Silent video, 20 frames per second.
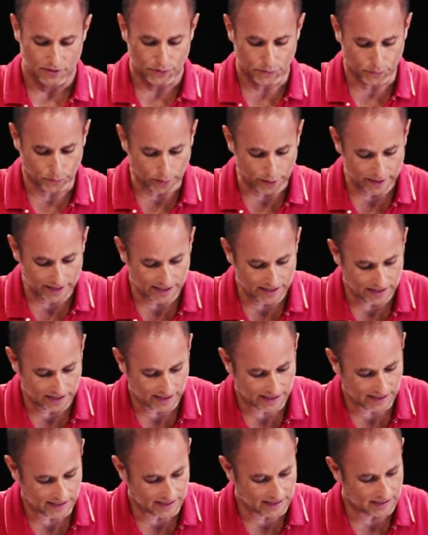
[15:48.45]

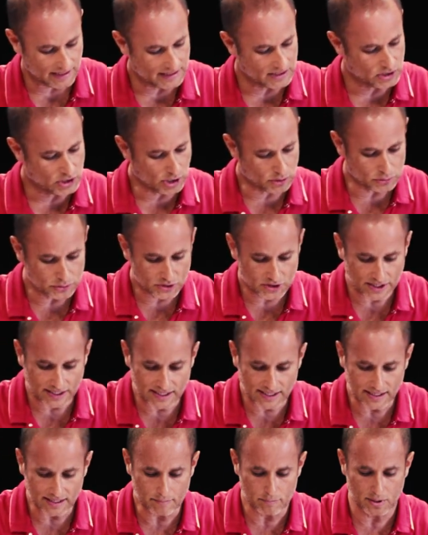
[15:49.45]
Don't
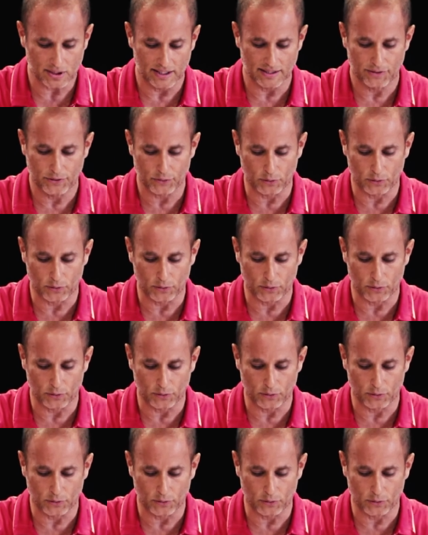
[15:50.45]
shed any blood.